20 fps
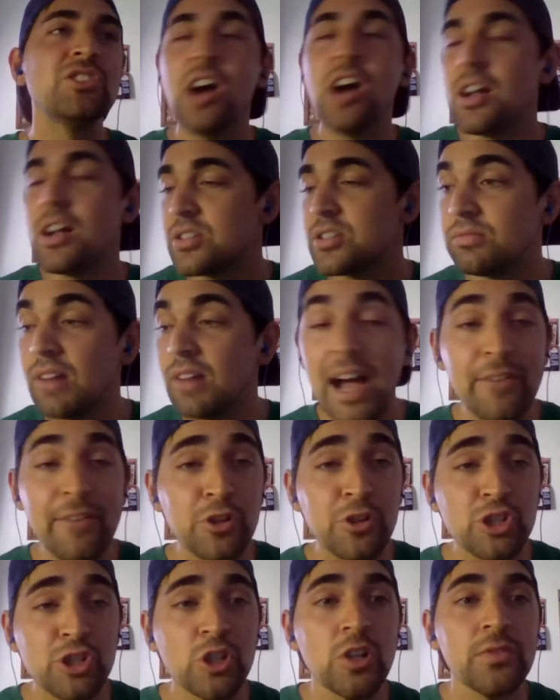Brett Johns is live
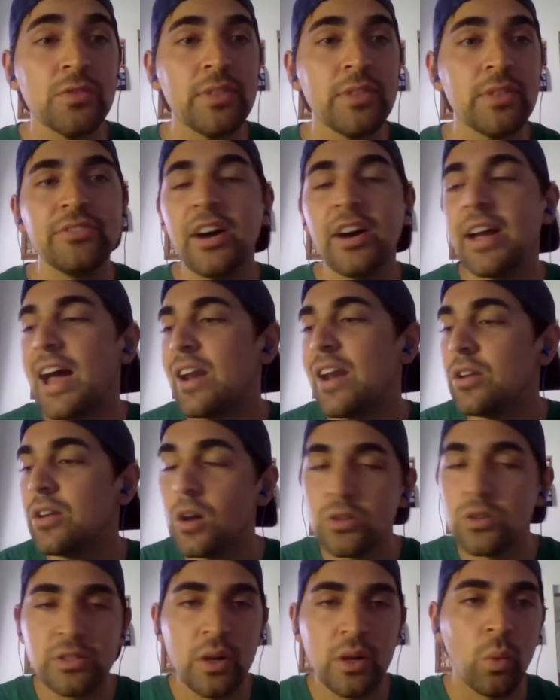for sure if they fight. I don't
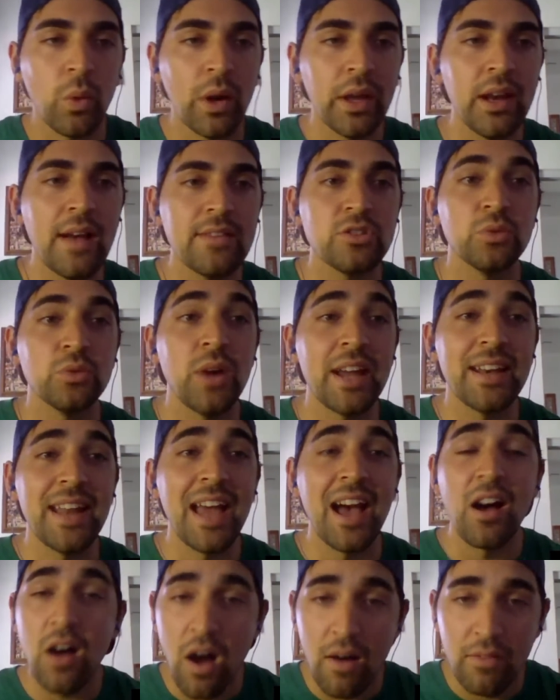know who's going to win as of right
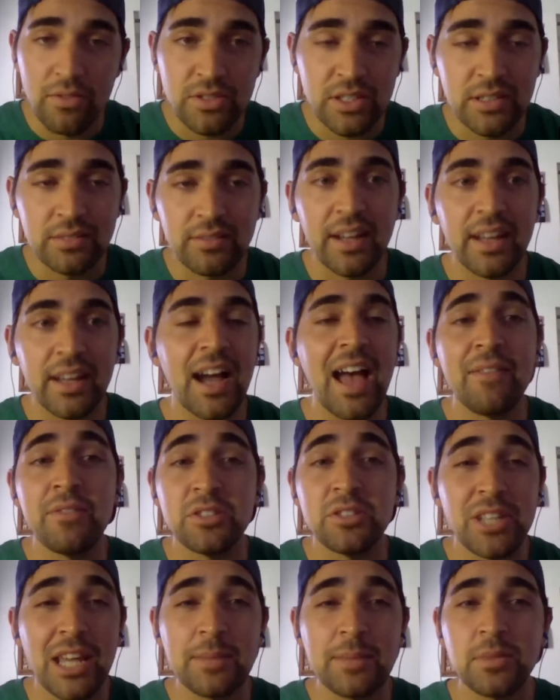now. Obviously, like I
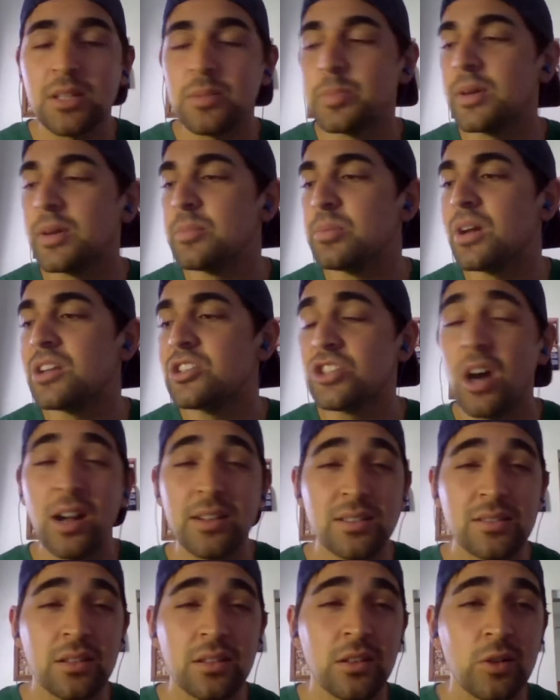haven't taped it, but Brett
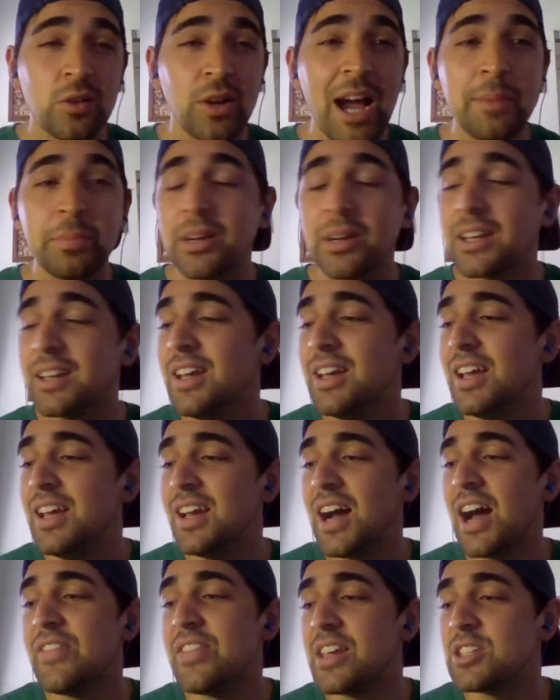Johns is good grappling.
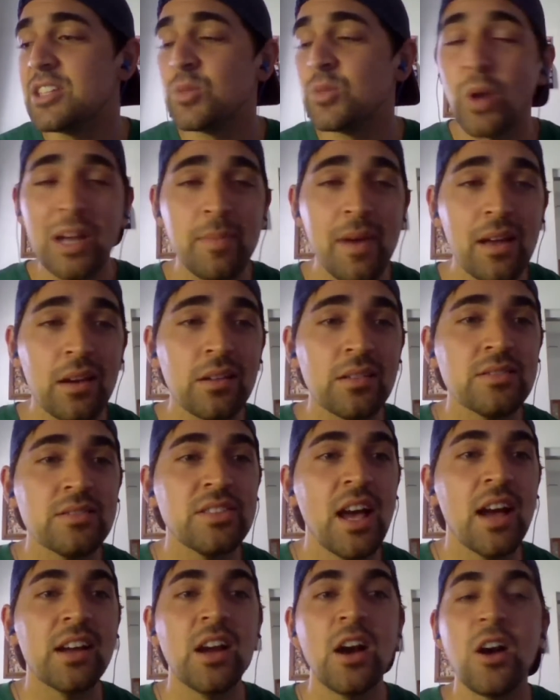I think he's way better than
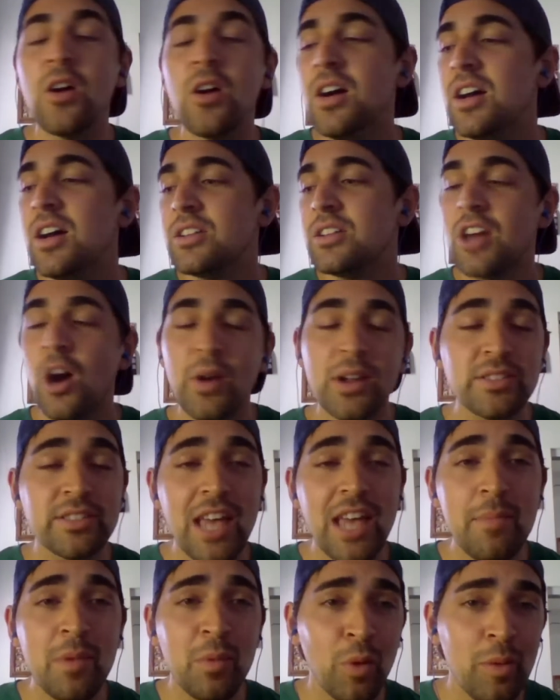Teco. Cody
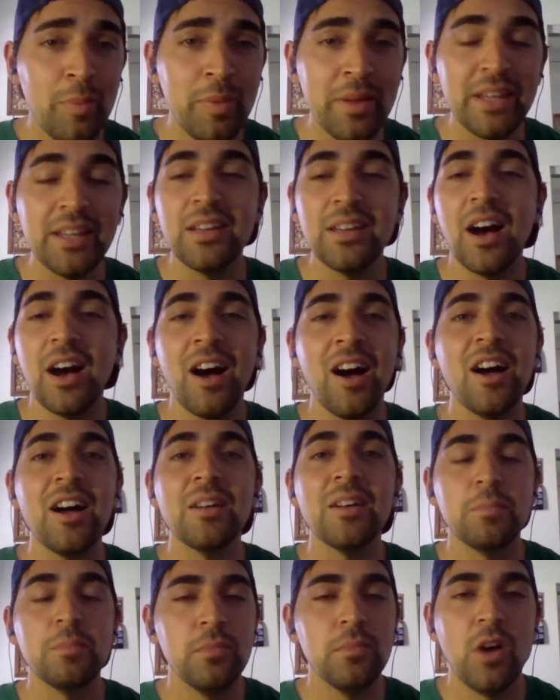Stamen would be
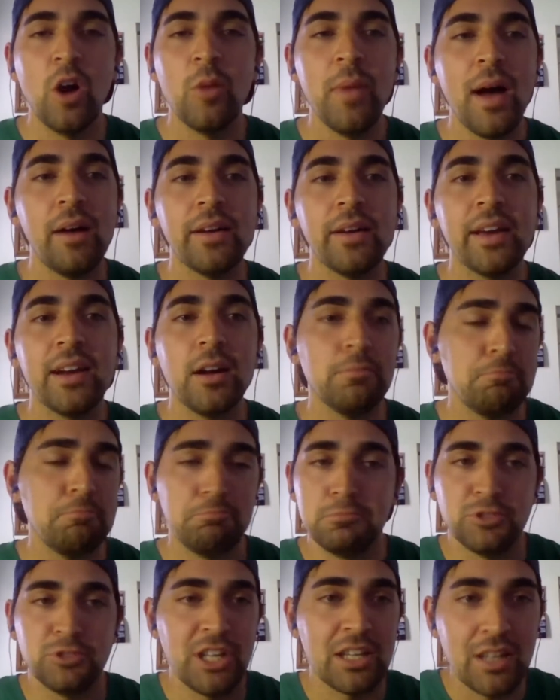O'Malley, and I'll
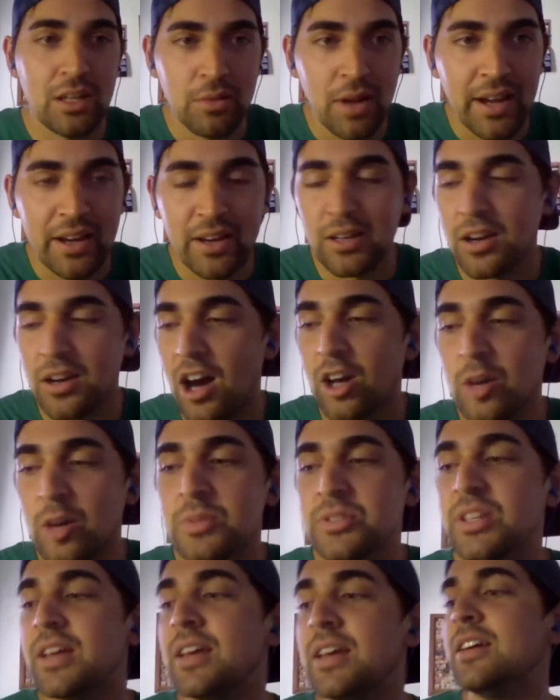say that right here,
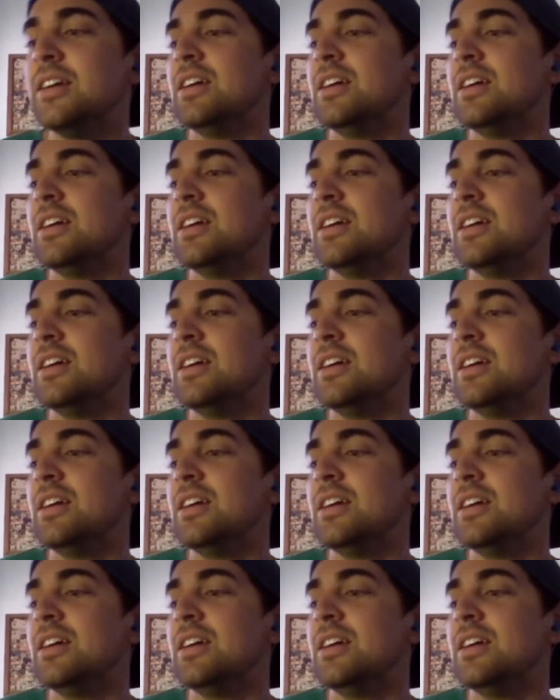100%.